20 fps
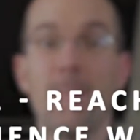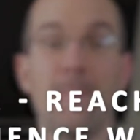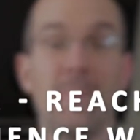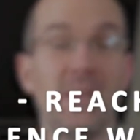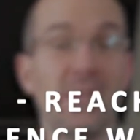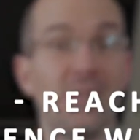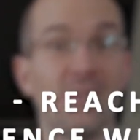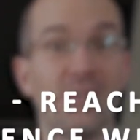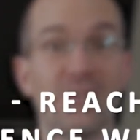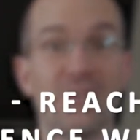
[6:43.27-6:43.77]

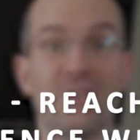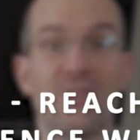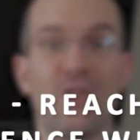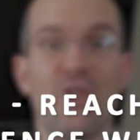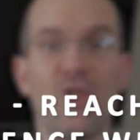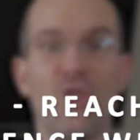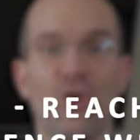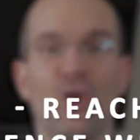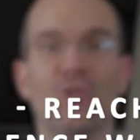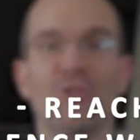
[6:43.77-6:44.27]
Paid ads
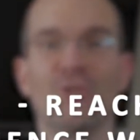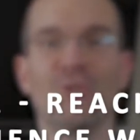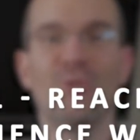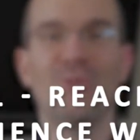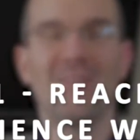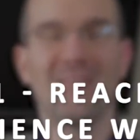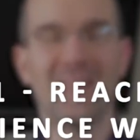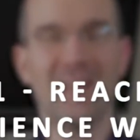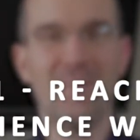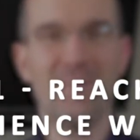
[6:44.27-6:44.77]
not
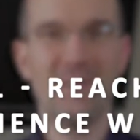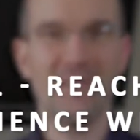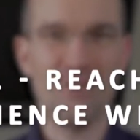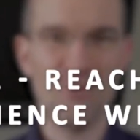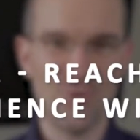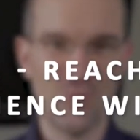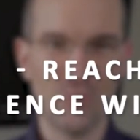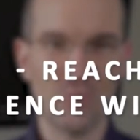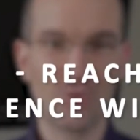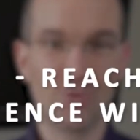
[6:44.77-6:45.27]
only can be
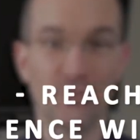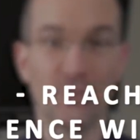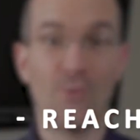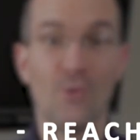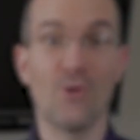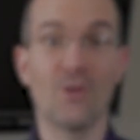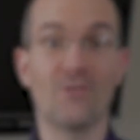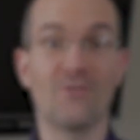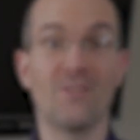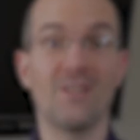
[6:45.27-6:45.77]
used
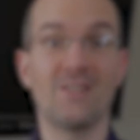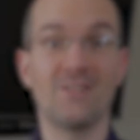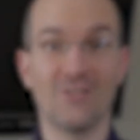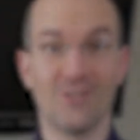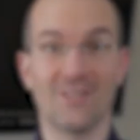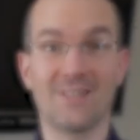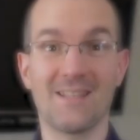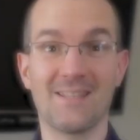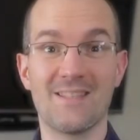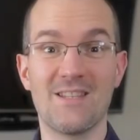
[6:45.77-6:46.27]
for
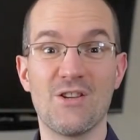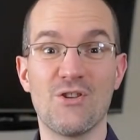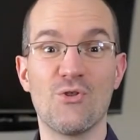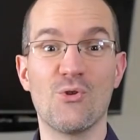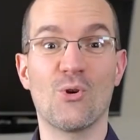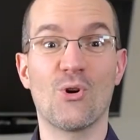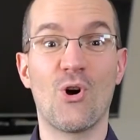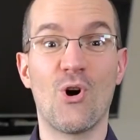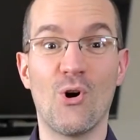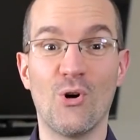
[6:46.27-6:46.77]
retargeting
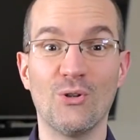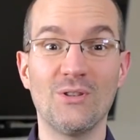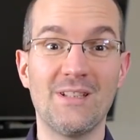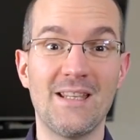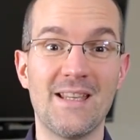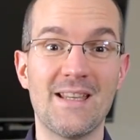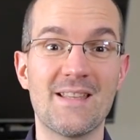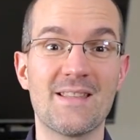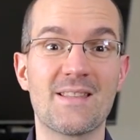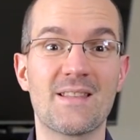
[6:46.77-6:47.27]
your
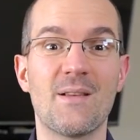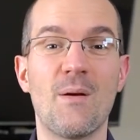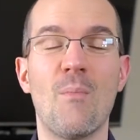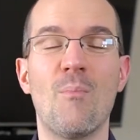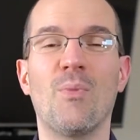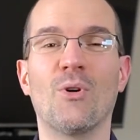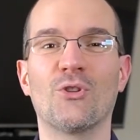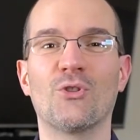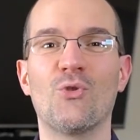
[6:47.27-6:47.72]
audience, but